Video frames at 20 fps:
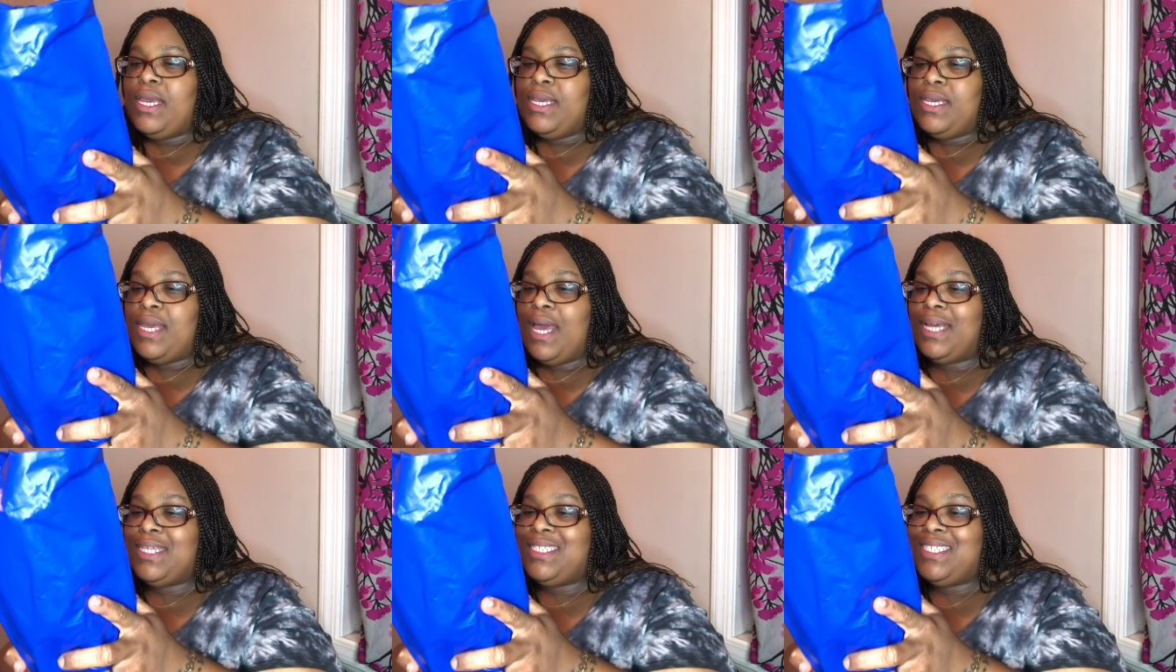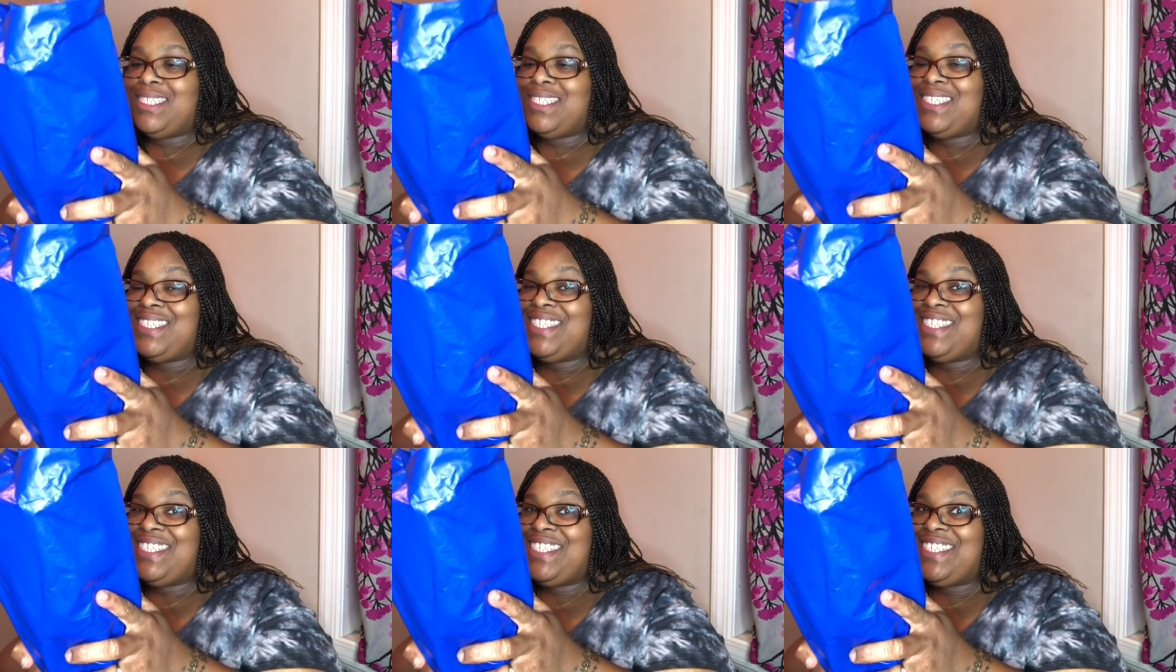
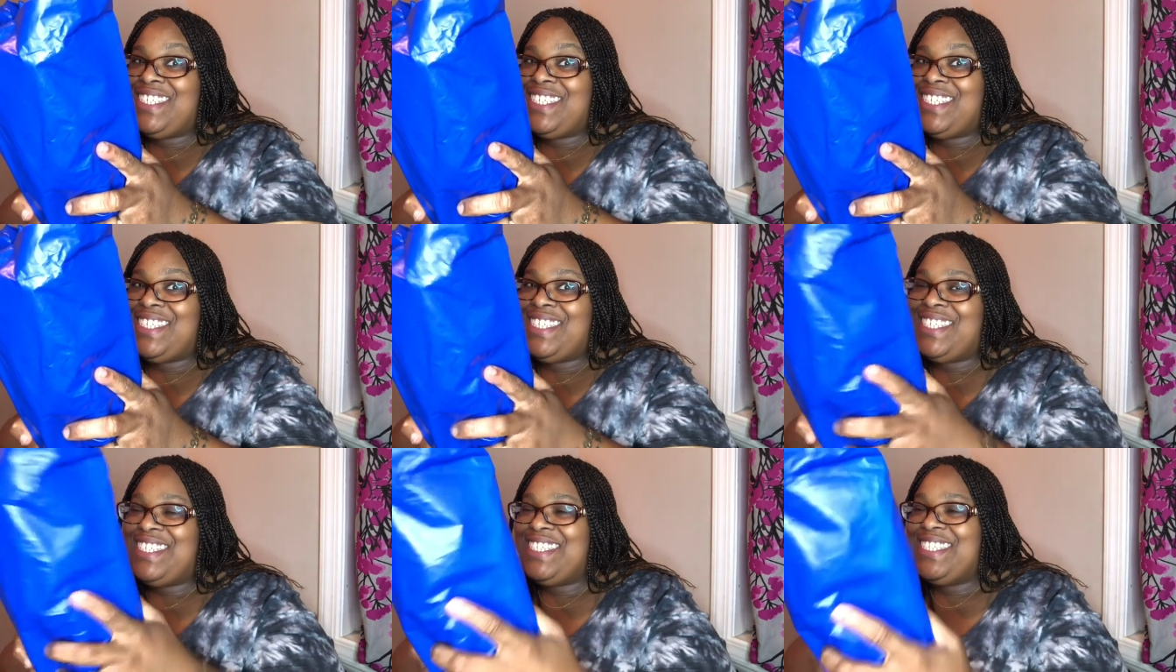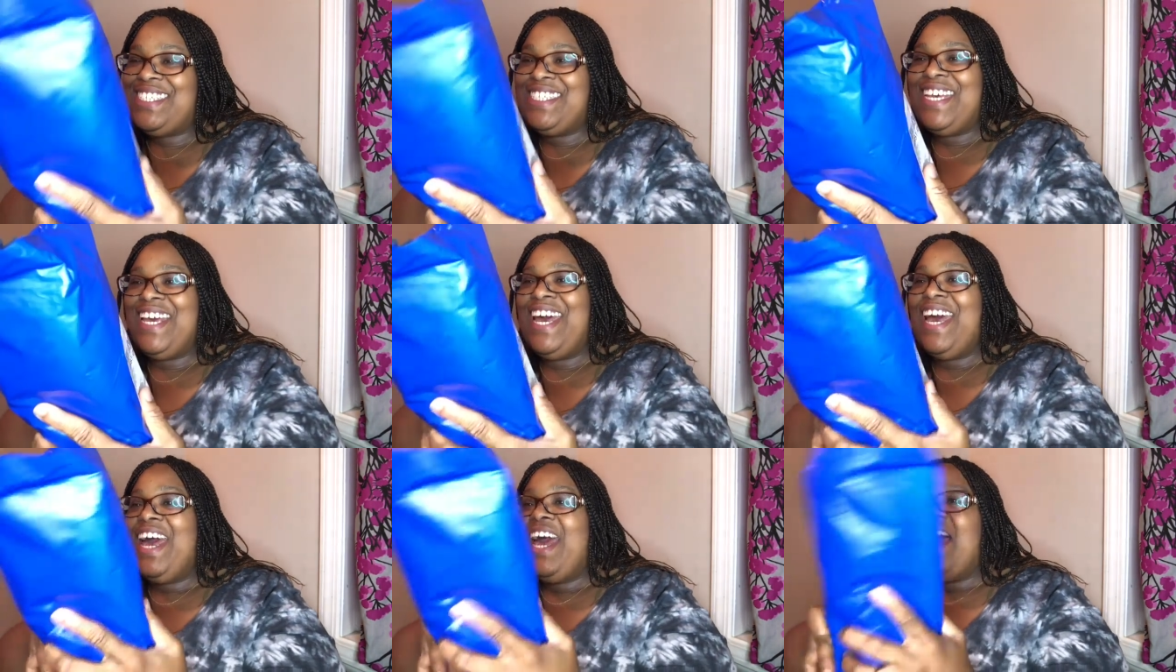Yes.
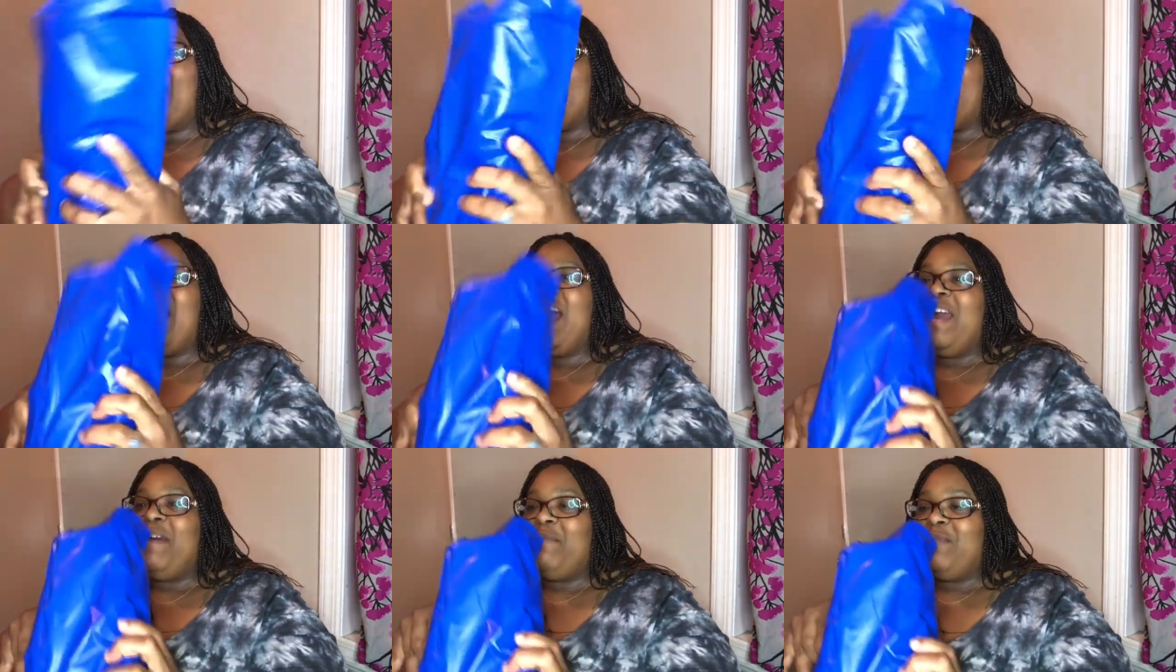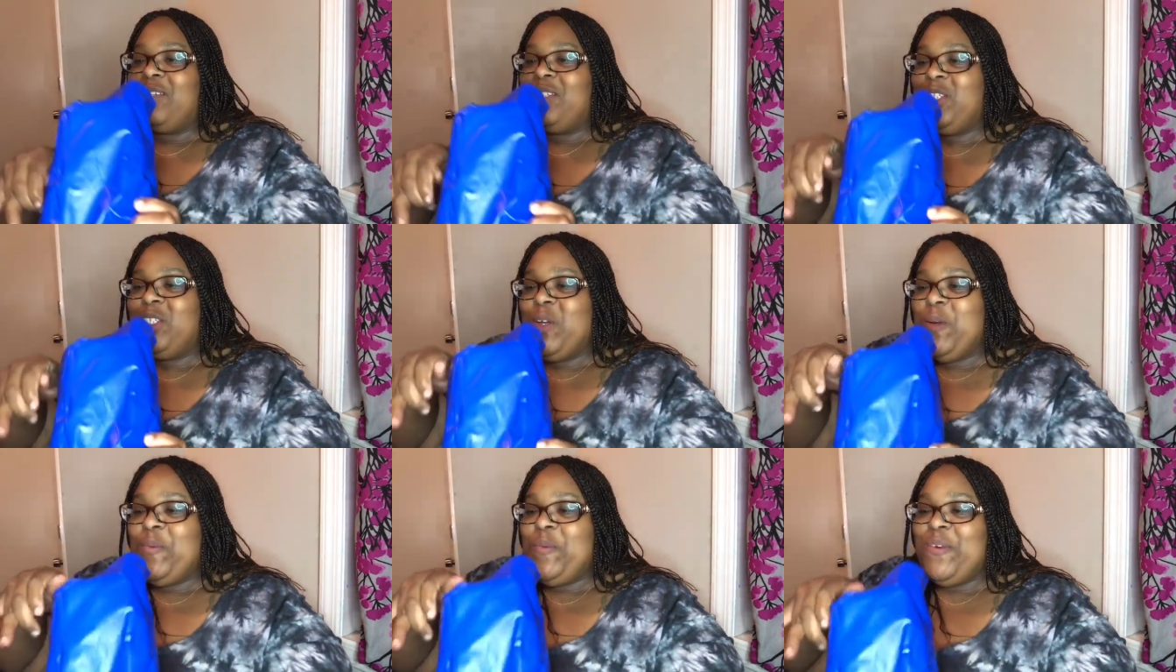I'm
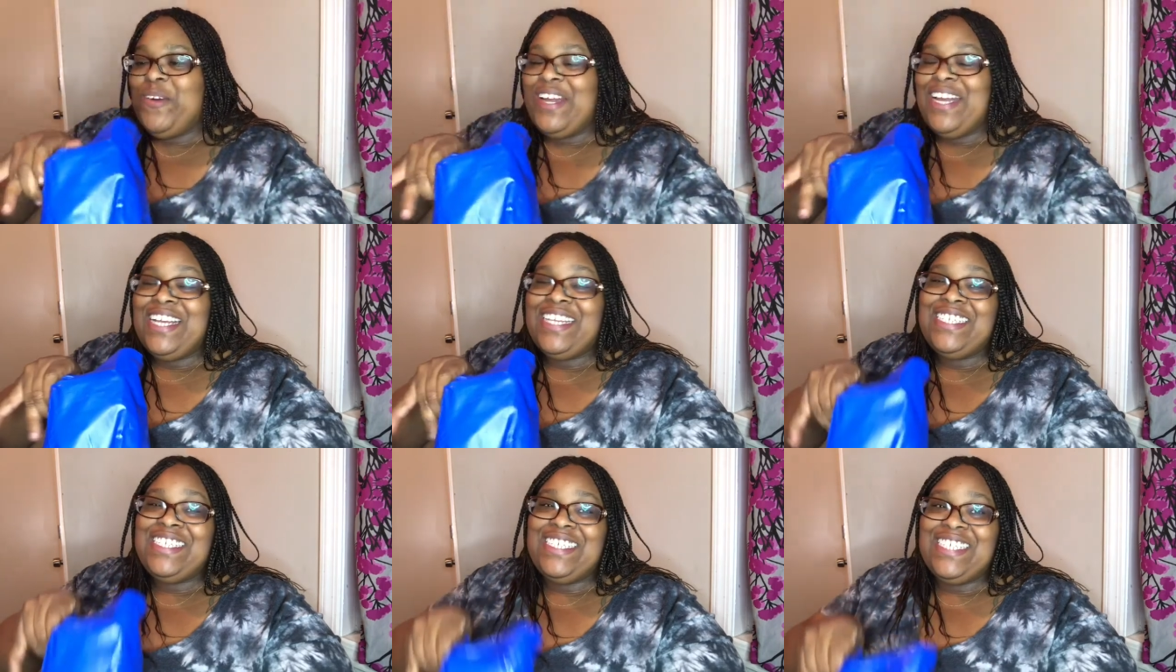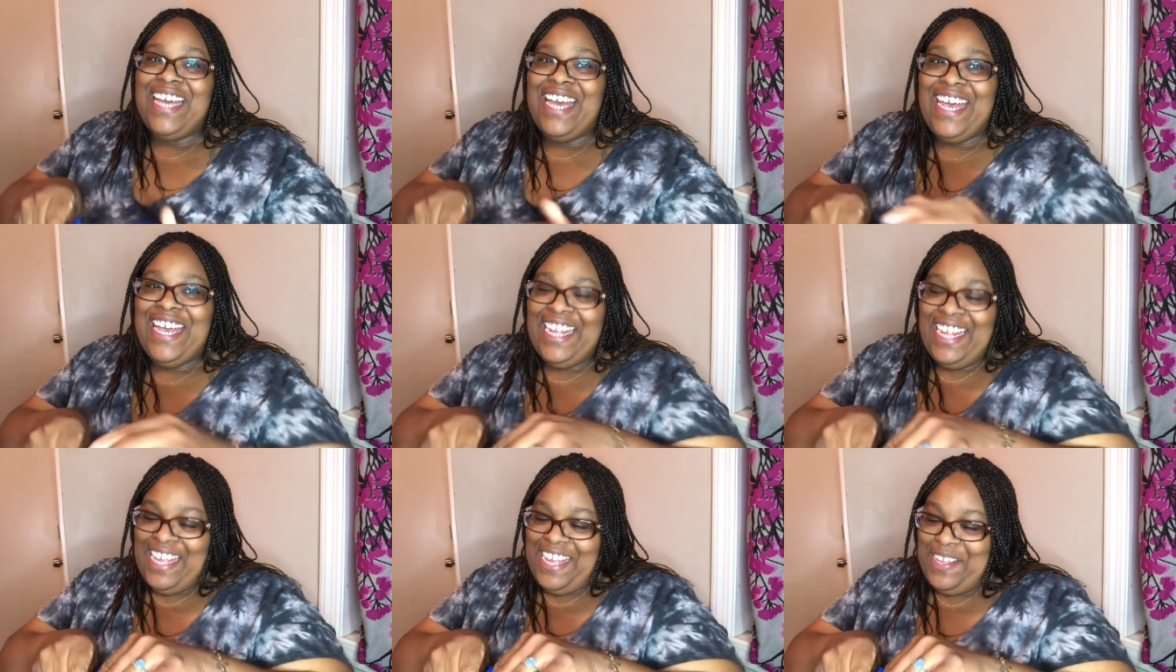super
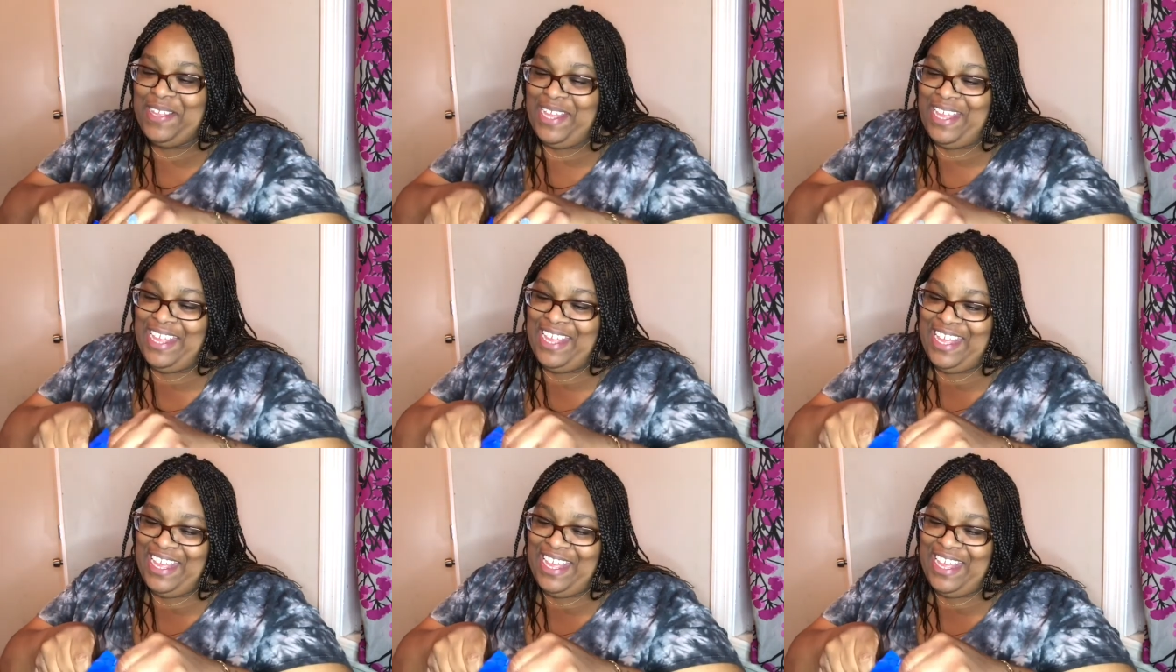excited